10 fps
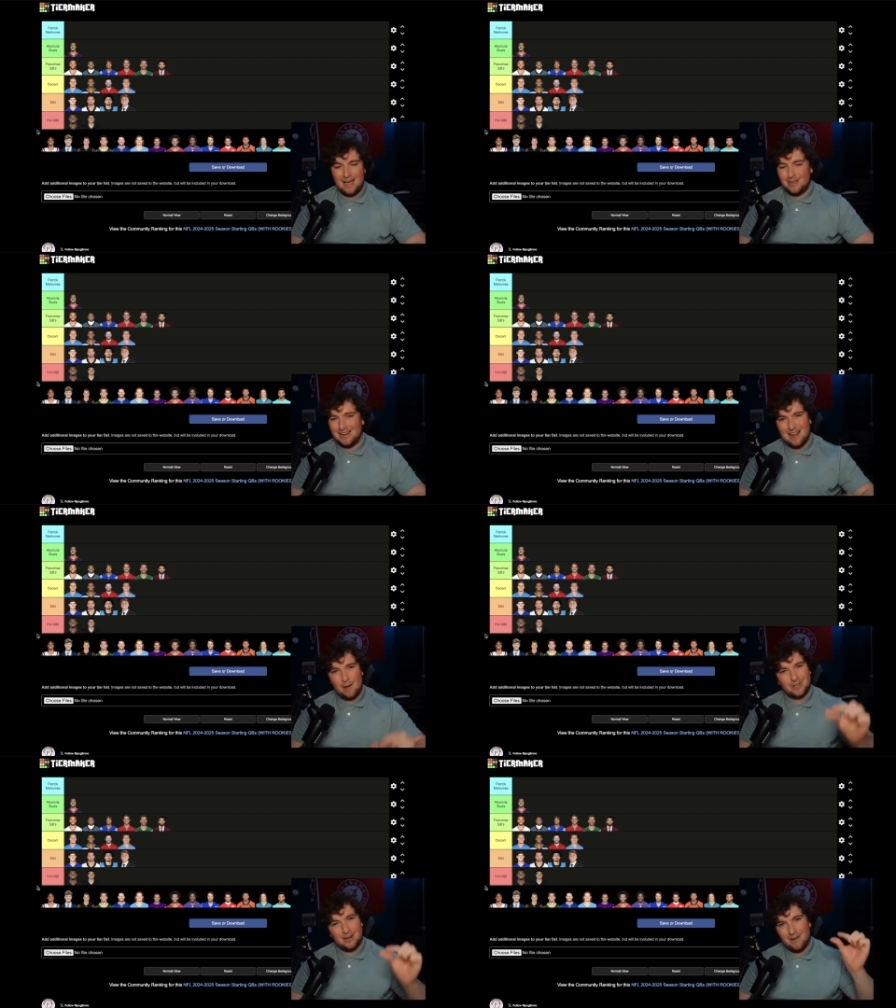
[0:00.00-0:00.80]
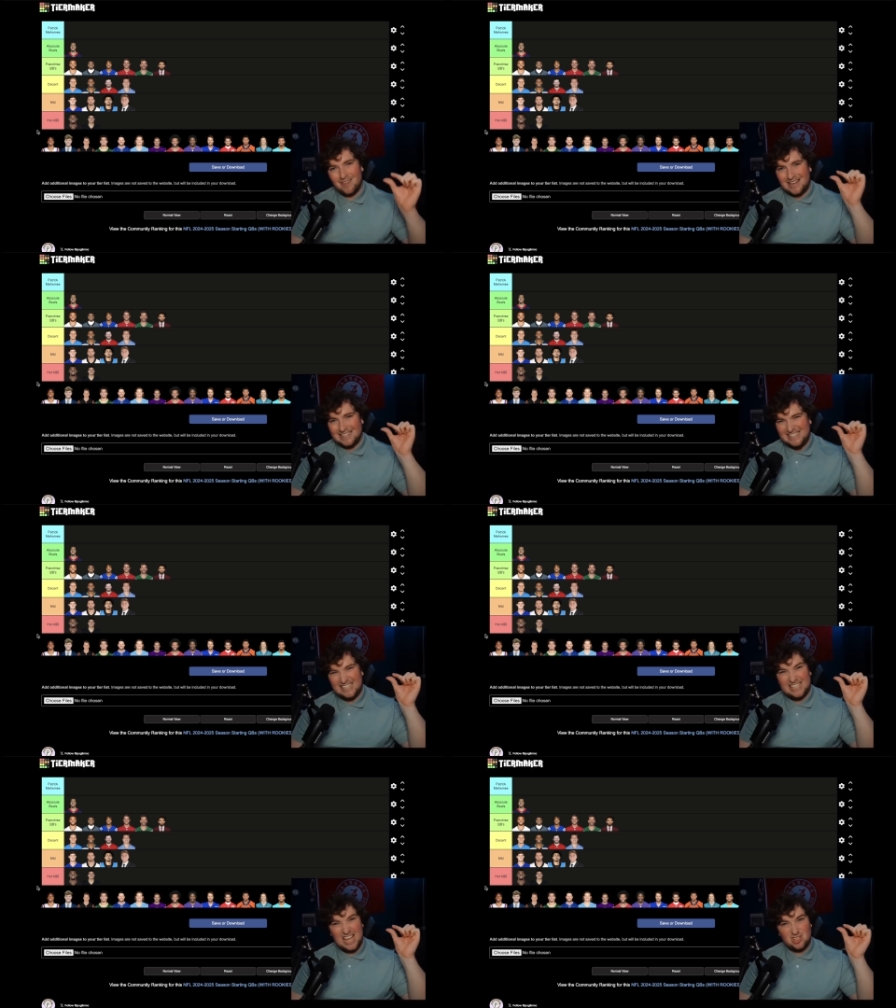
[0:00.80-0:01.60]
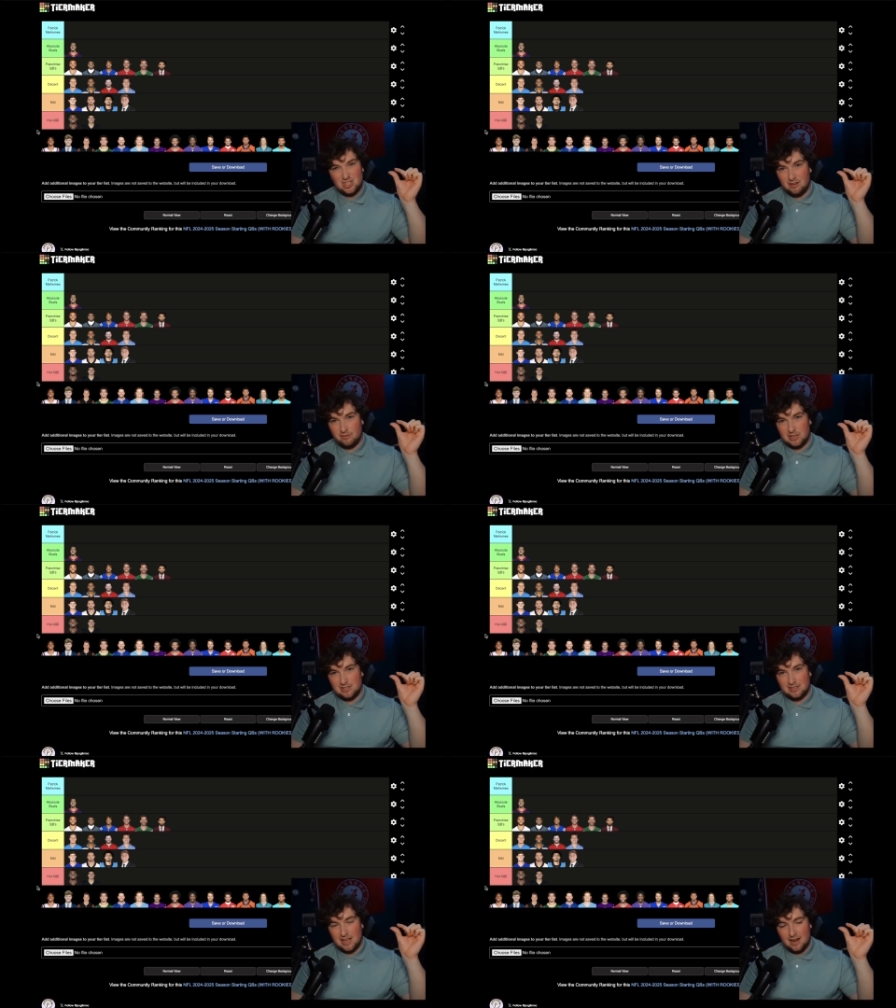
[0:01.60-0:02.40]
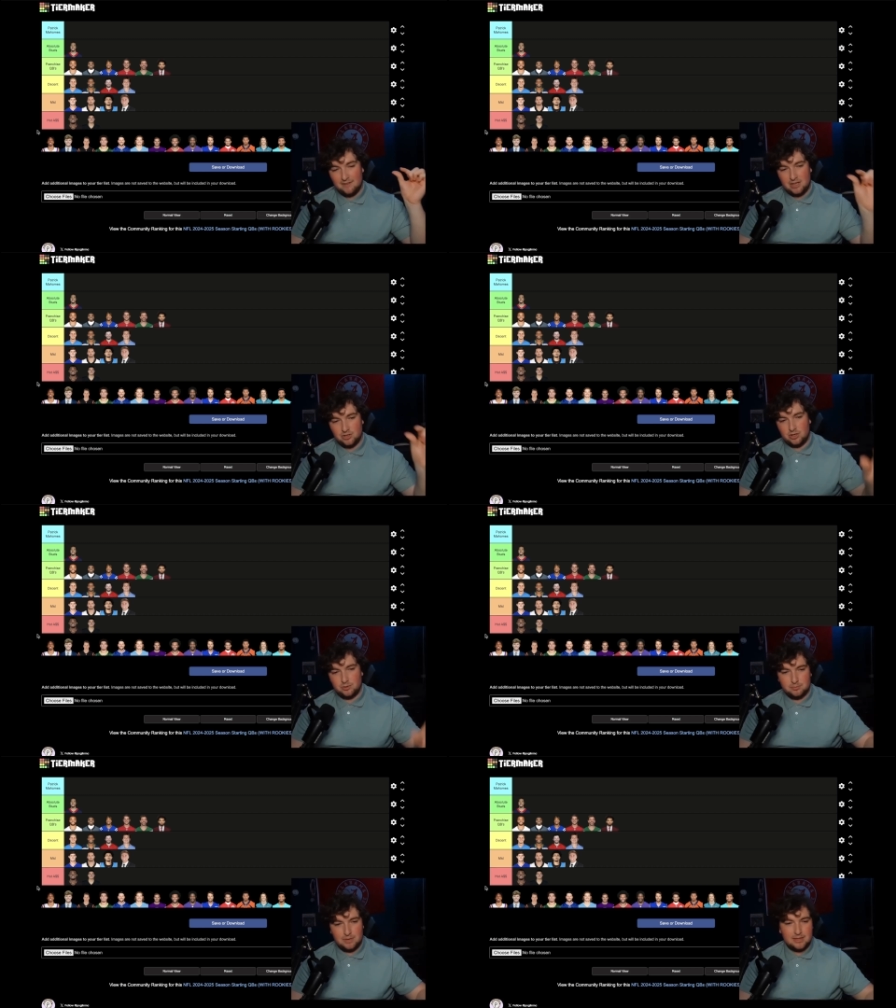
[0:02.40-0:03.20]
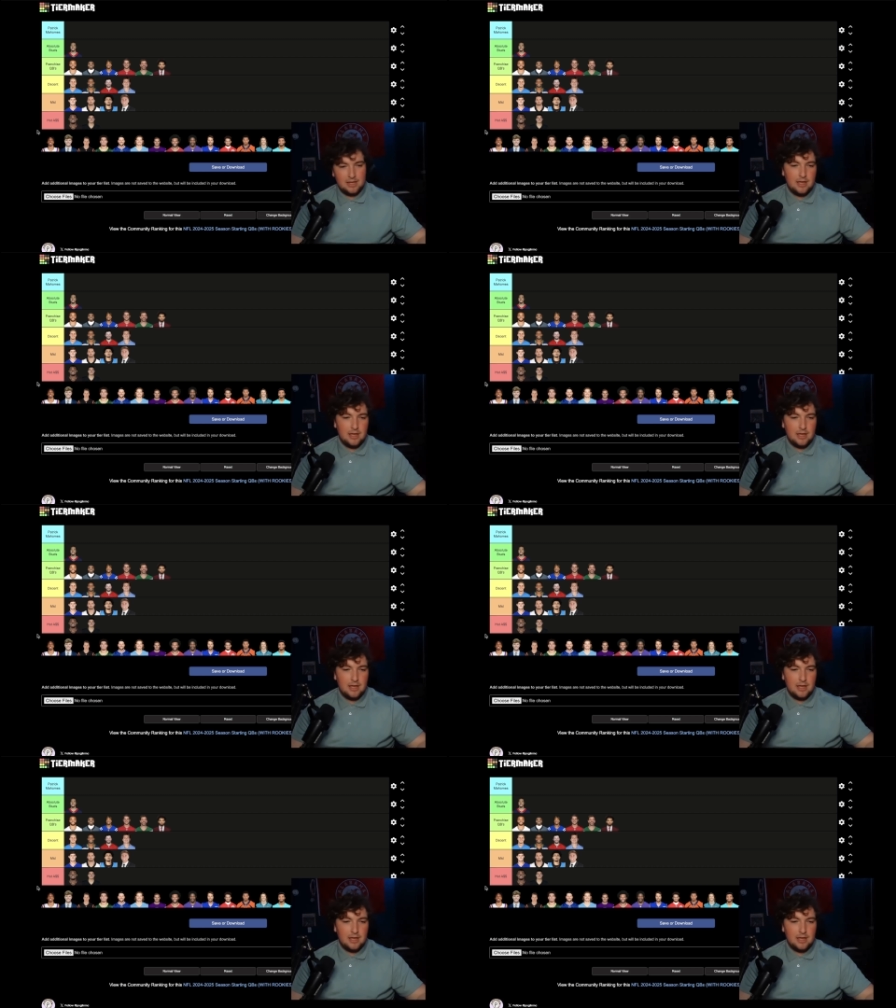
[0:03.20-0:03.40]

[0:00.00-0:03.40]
I mean, I'm talking about like 6-inch difference ahead of Geno Smith.